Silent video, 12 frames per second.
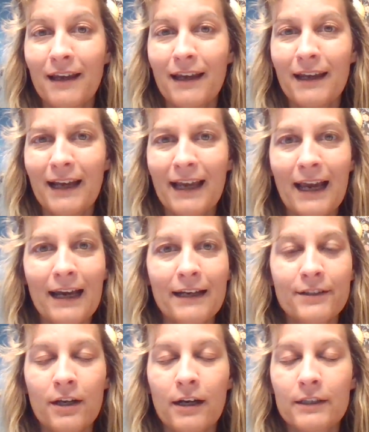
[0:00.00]
And I
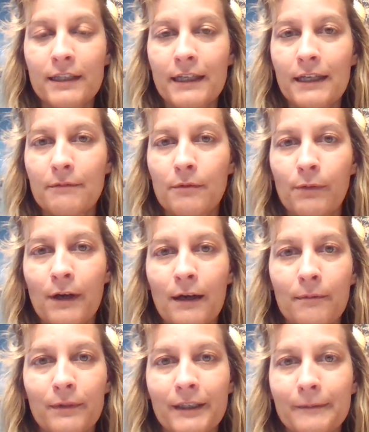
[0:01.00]
hadn't talked to him in
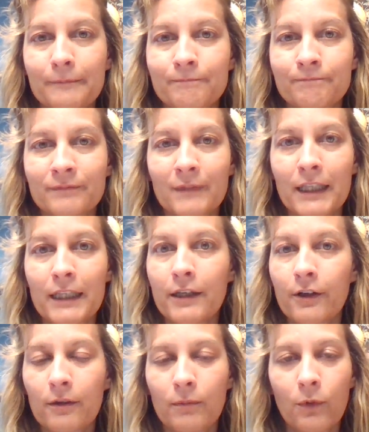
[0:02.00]
probably a
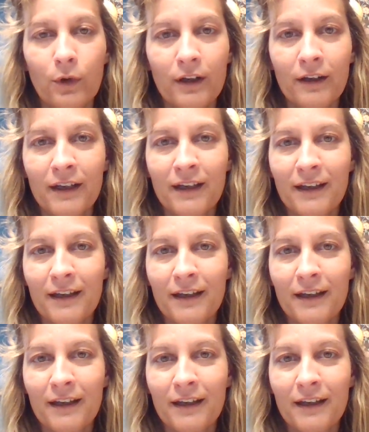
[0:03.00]
year or more.